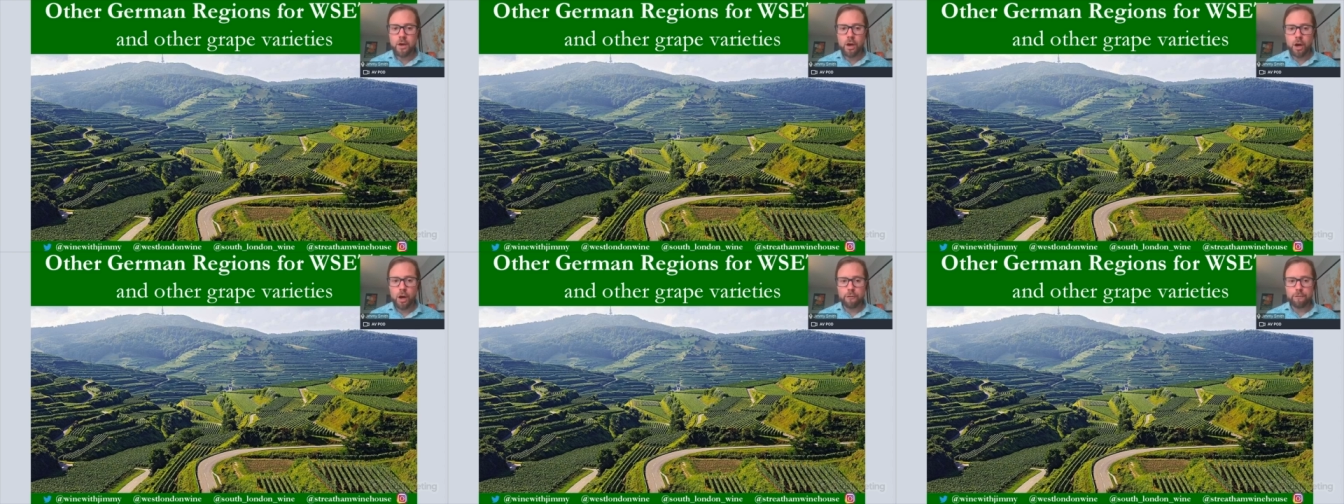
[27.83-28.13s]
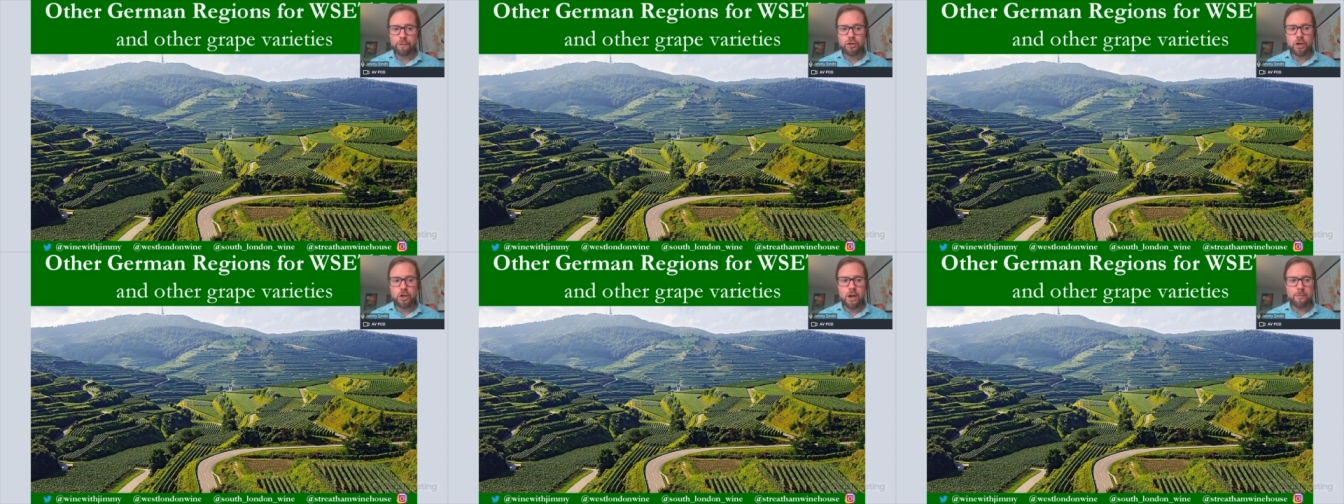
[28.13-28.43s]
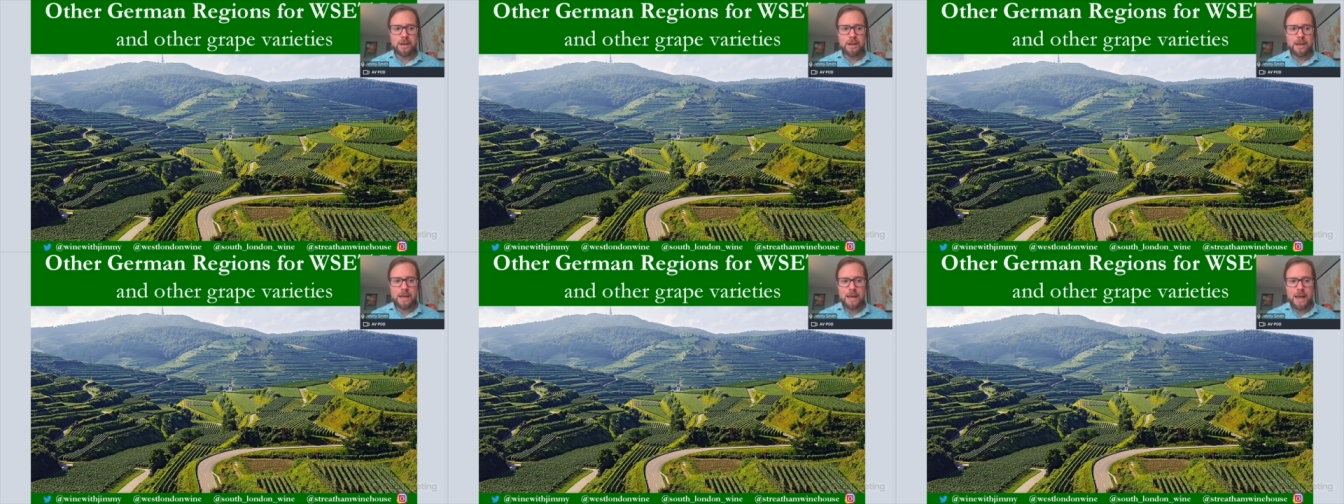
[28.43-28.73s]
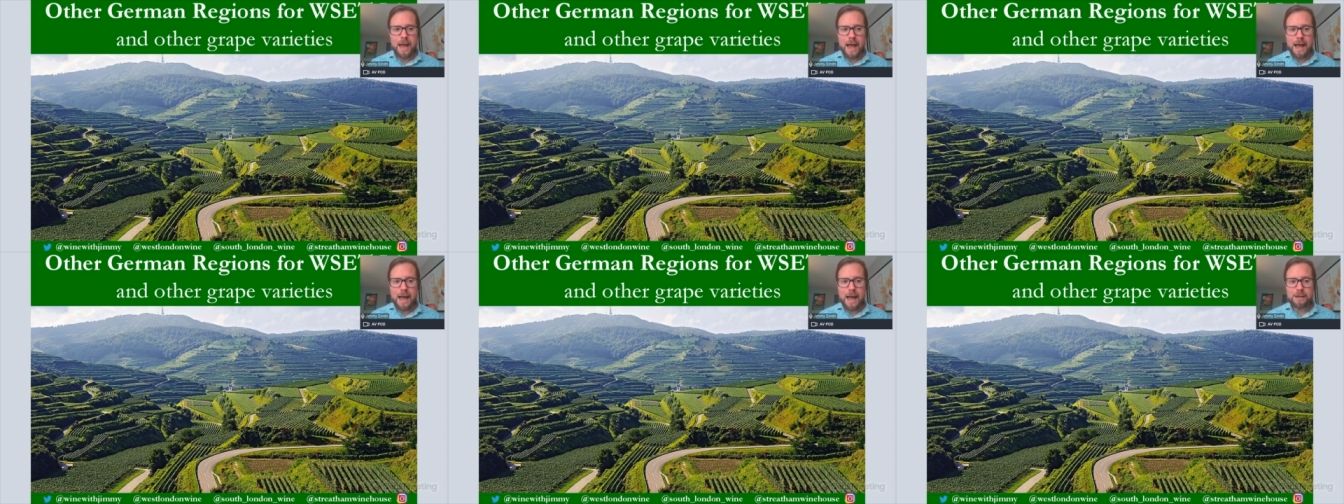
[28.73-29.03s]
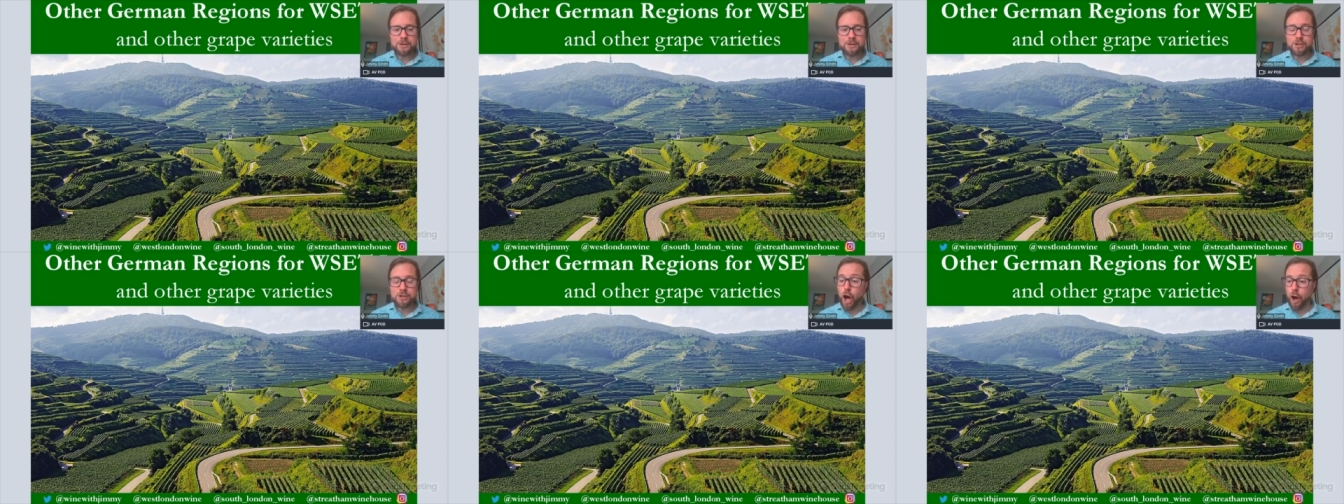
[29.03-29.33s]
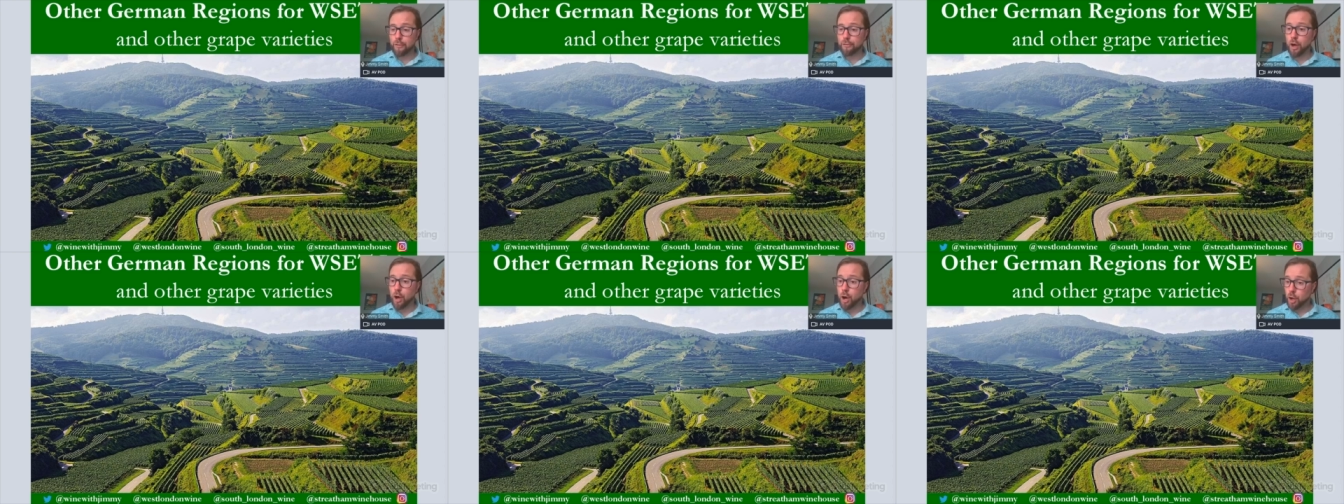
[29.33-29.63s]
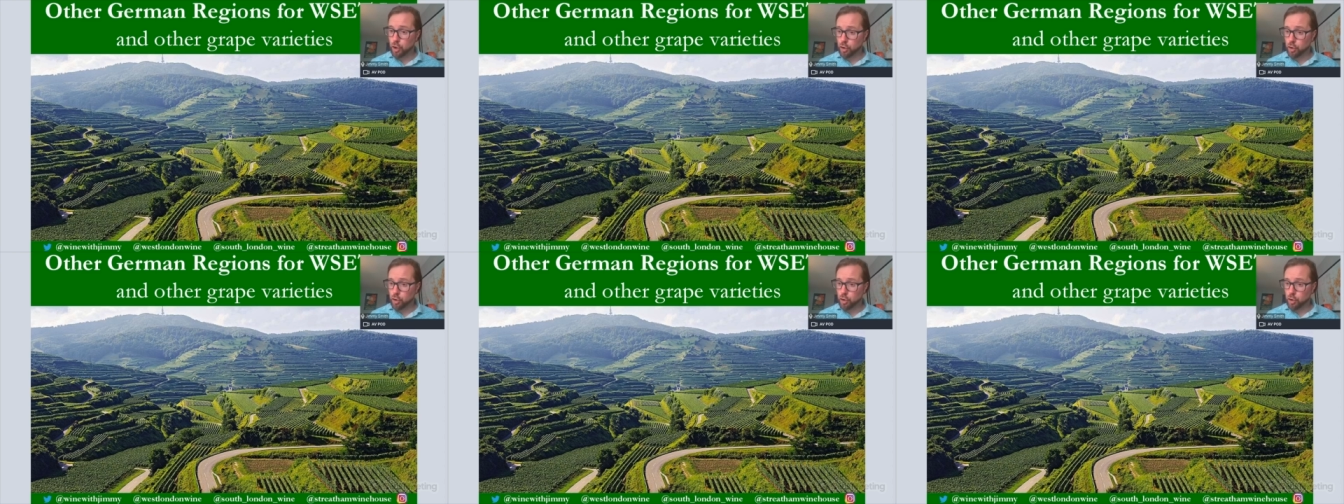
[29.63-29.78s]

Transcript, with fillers: of Germany and other